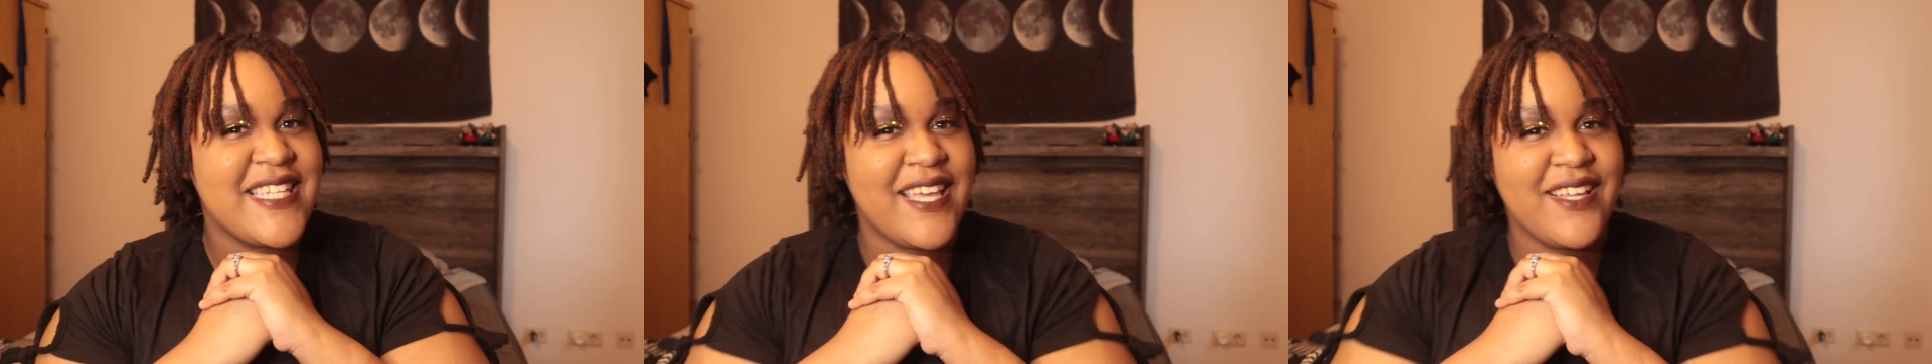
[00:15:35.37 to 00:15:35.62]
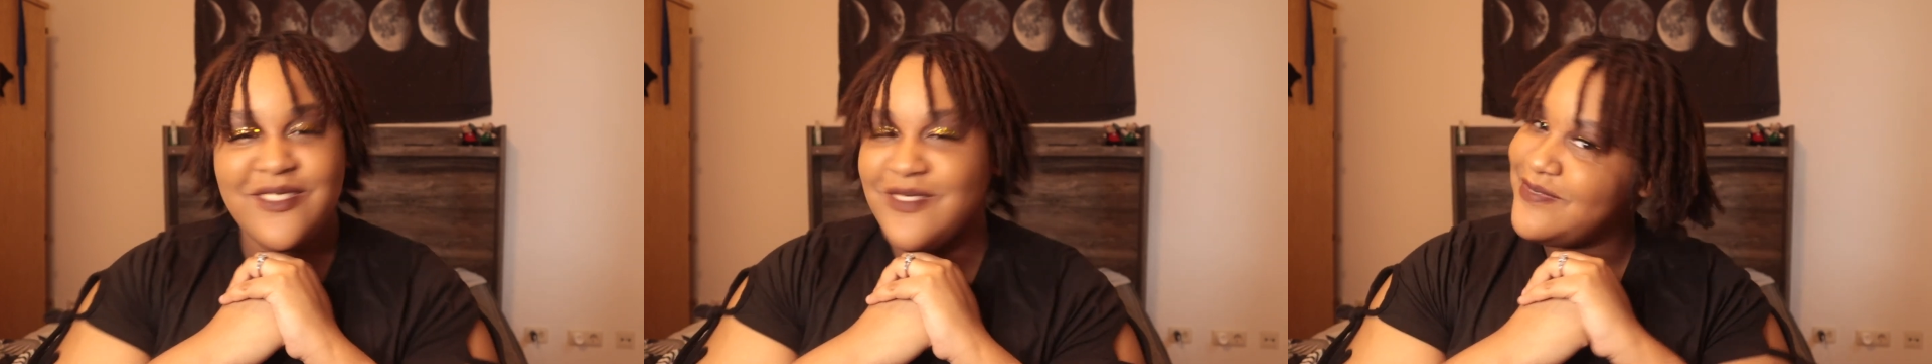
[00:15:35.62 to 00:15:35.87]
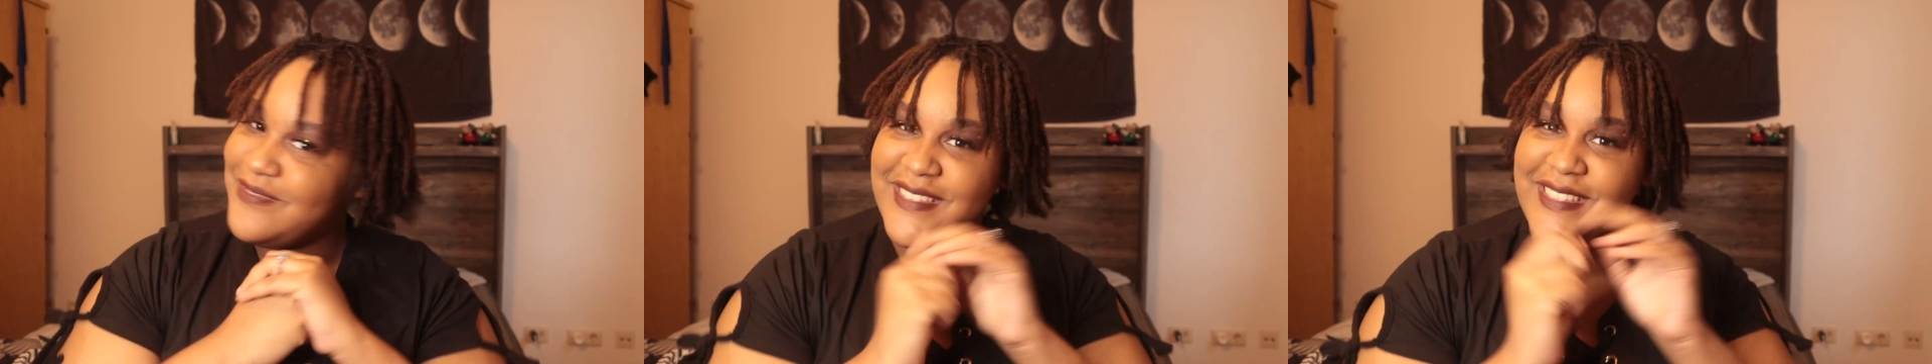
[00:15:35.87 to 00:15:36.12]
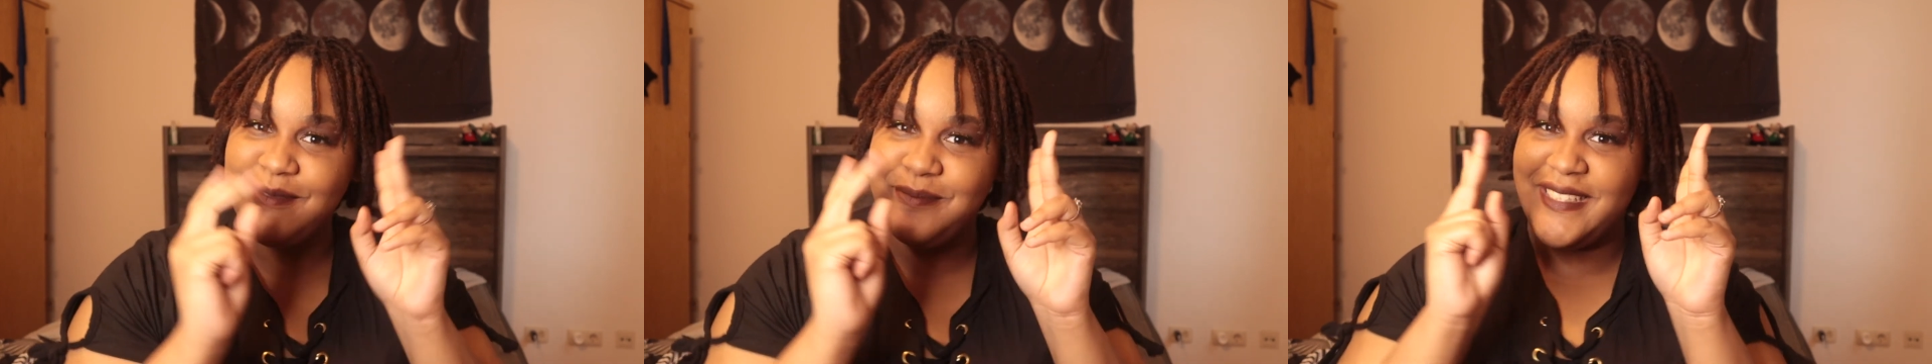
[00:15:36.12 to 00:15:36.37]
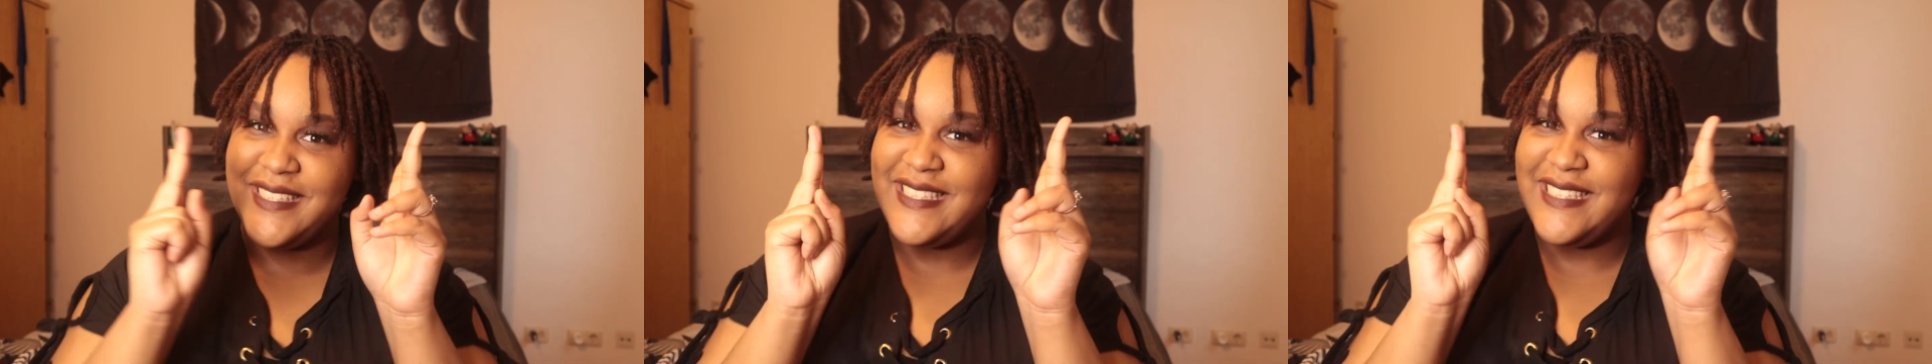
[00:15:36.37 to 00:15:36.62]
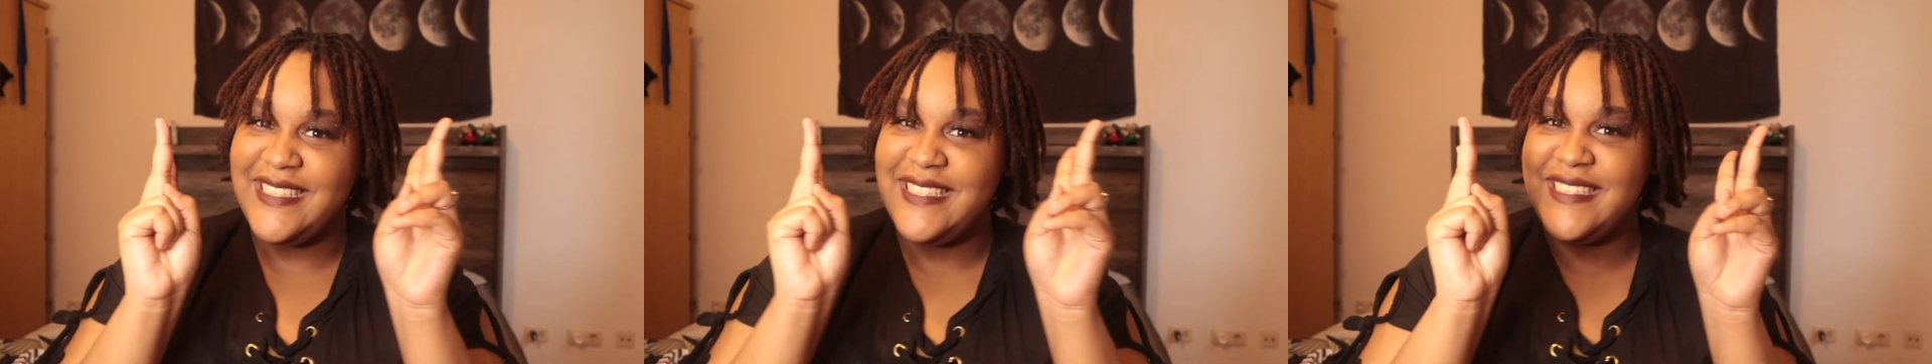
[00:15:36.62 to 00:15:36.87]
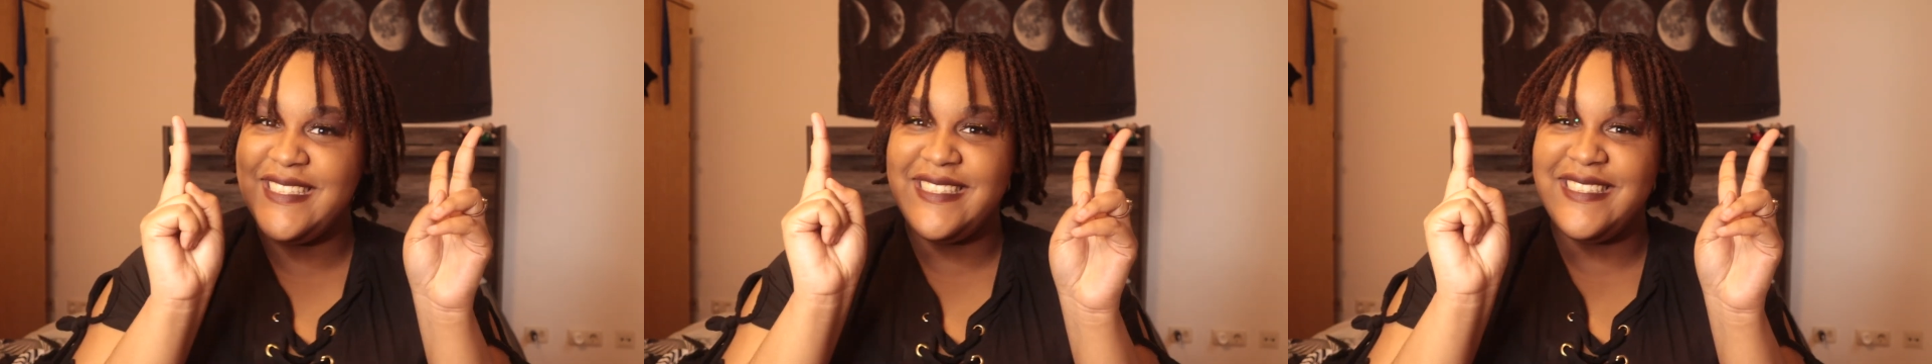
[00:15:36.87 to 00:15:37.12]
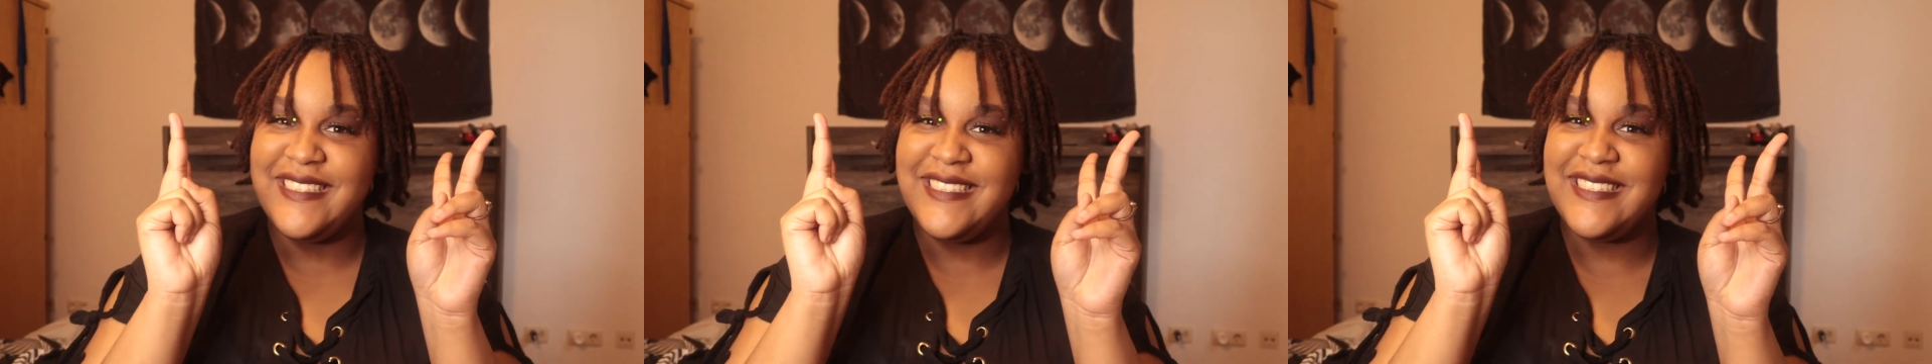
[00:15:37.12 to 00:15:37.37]
time.
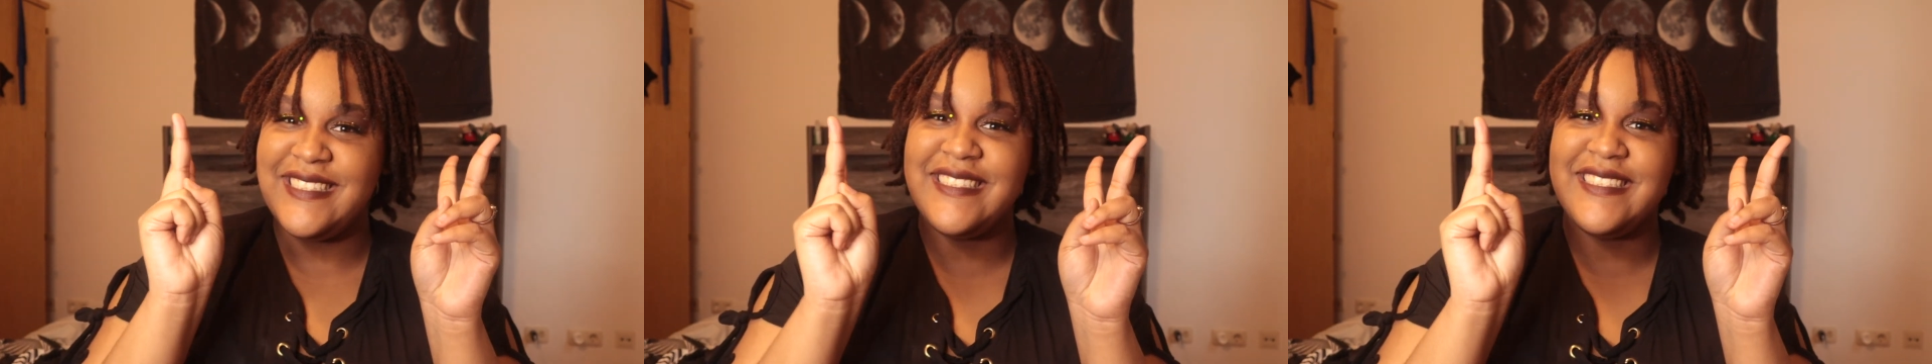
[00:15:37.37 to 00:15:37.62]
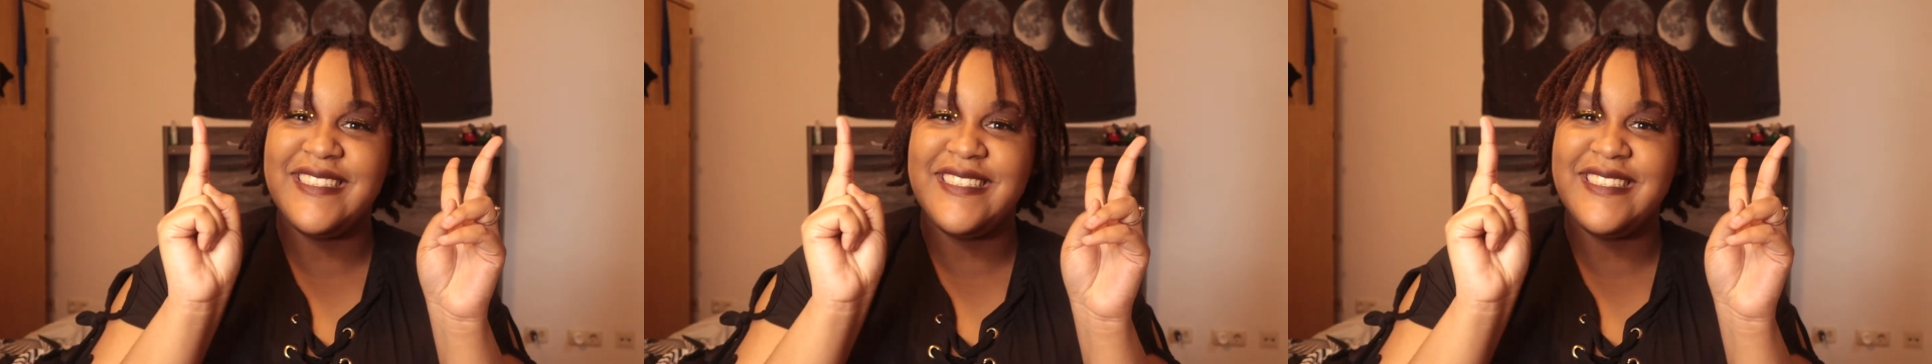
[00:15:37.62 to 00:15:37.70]
Peace.